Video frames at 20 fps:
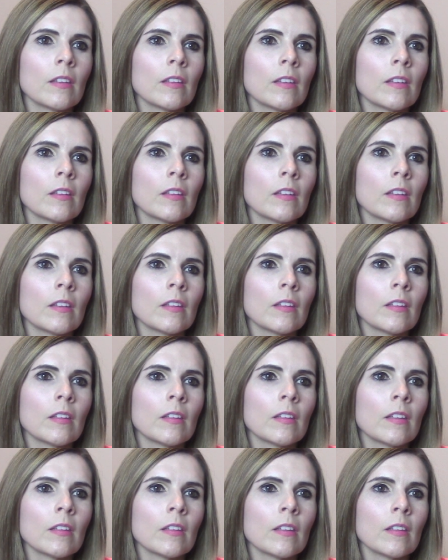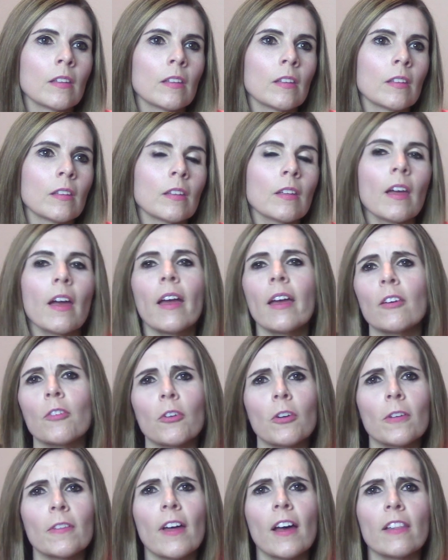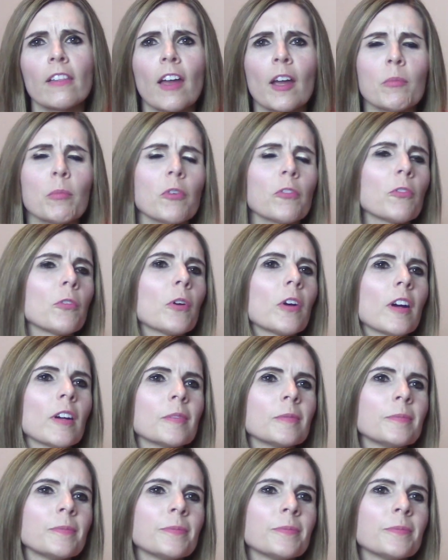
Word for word: never be good enough for you. I have heard that line before.